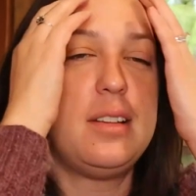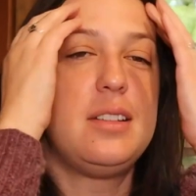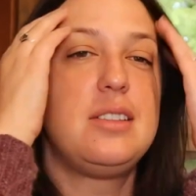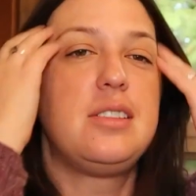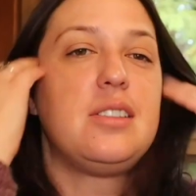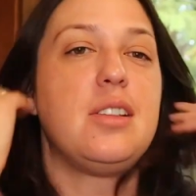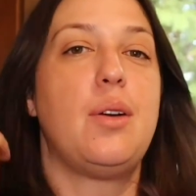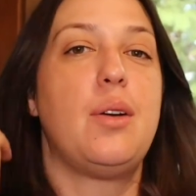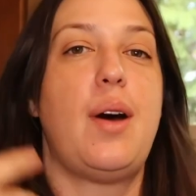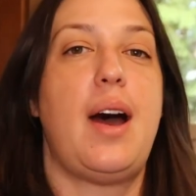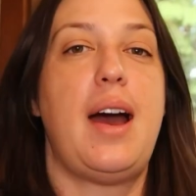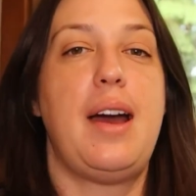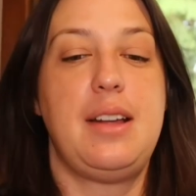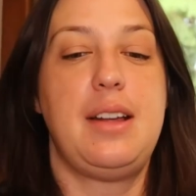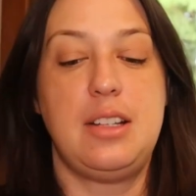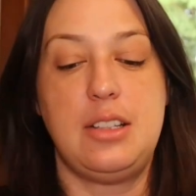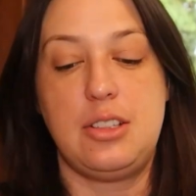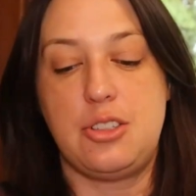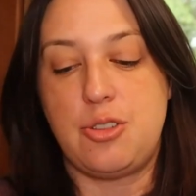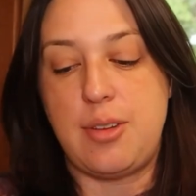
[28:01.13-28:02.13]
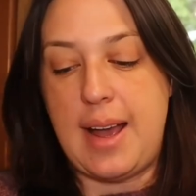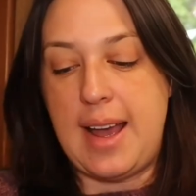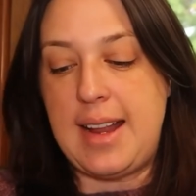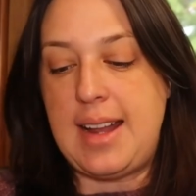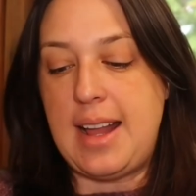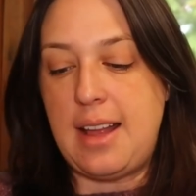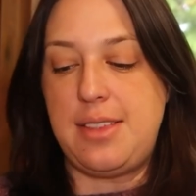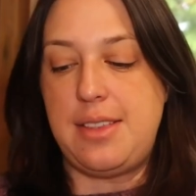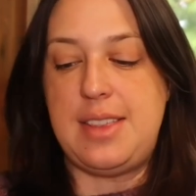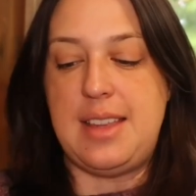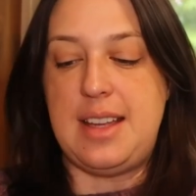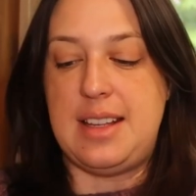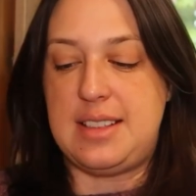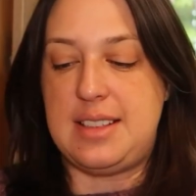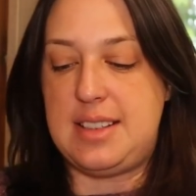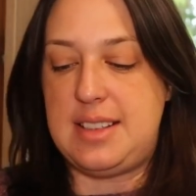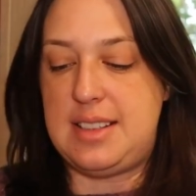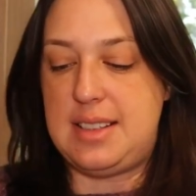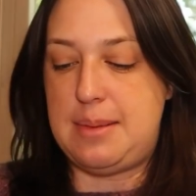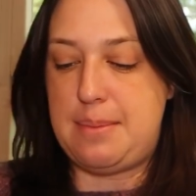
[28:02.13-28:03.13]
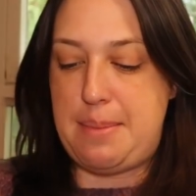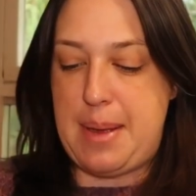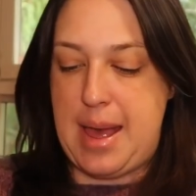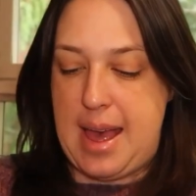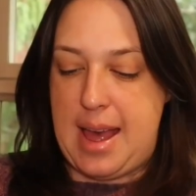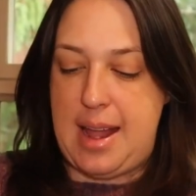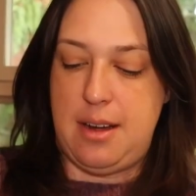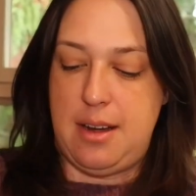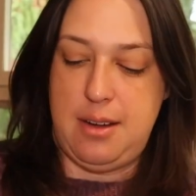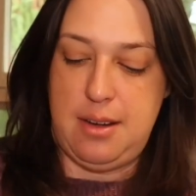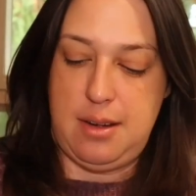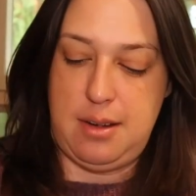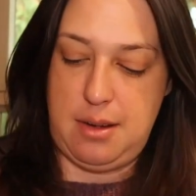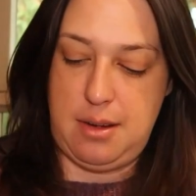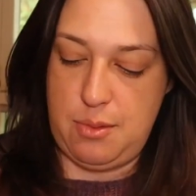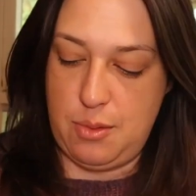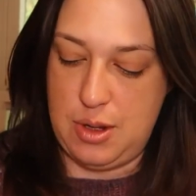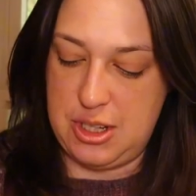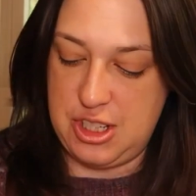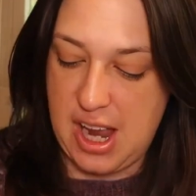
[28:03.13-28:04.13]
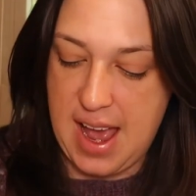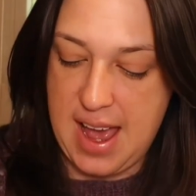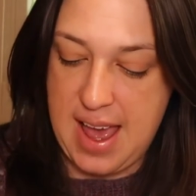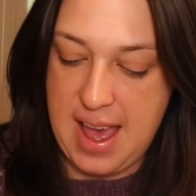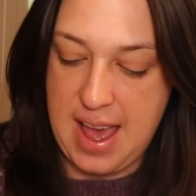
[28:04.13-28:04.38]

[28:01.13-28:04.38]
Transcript: So I tried out this pattern, which I